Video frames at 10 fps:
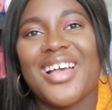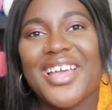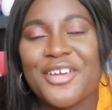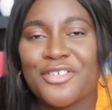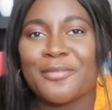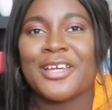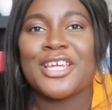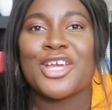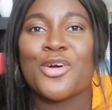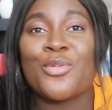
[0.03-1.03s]
Hi
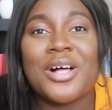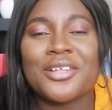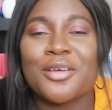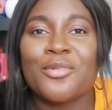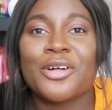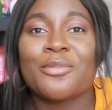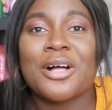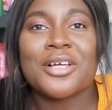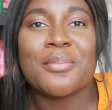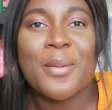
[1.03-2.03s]
everybody, welcome or
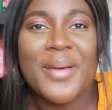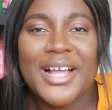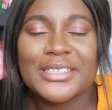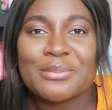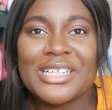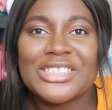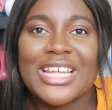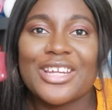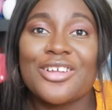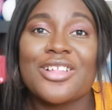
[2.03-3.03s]
welcome back to my
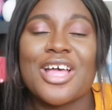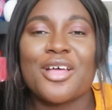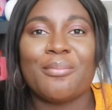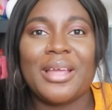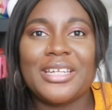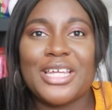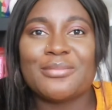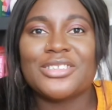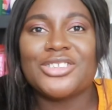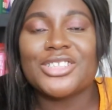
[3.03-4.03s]
channel. My
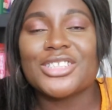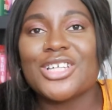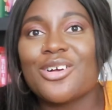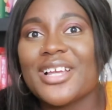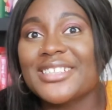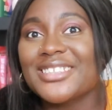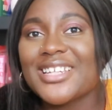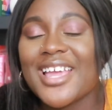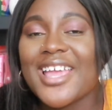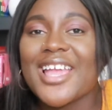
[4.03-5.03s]
name is Jerso and
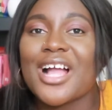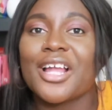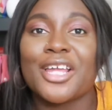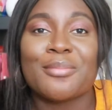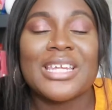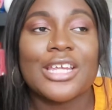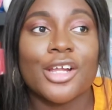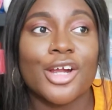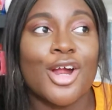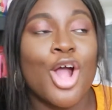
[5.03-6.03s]
today I am
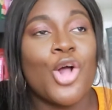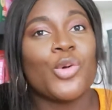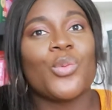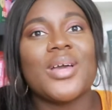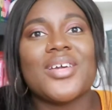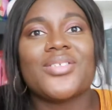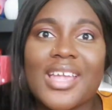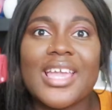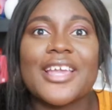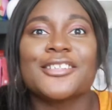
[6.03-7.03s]
here with
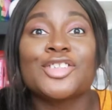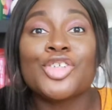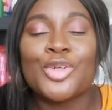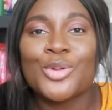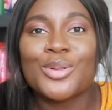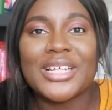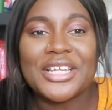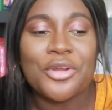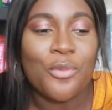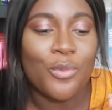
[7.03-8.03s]
a
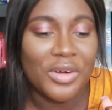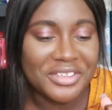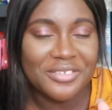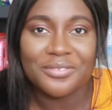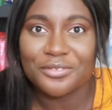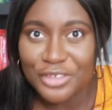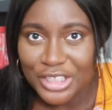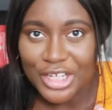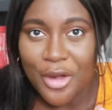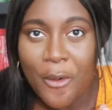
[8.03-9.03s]
two-in-one
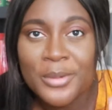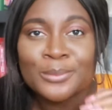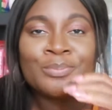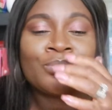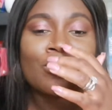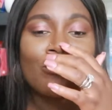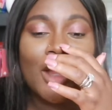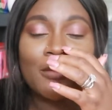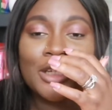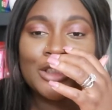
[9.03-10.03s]
video.
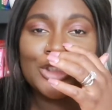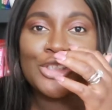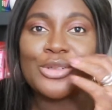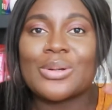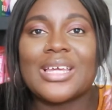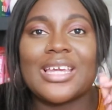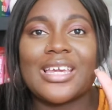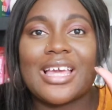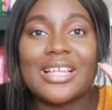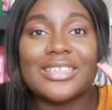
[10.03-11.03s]
I'm gonna do
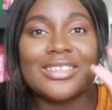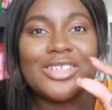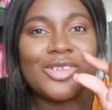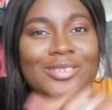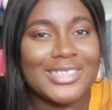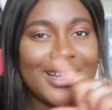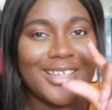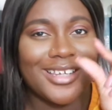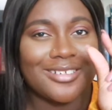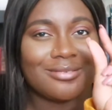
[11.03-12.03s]
a little
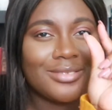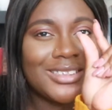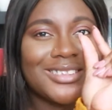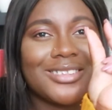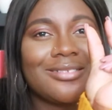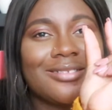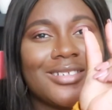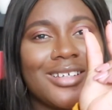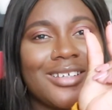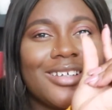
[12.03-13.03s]
tiny, just a
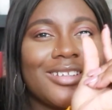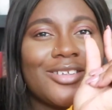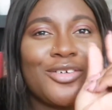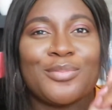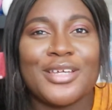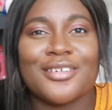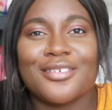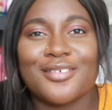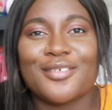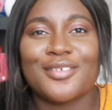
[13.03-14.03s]
little bit
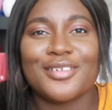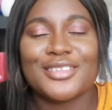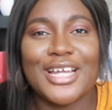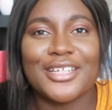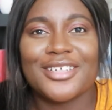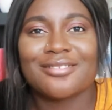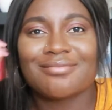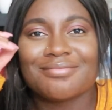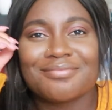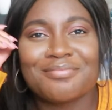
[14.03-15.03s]
tiny
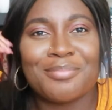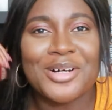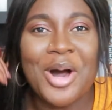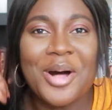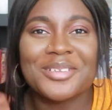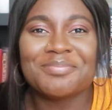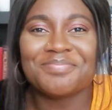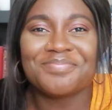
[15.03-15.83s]
book haul.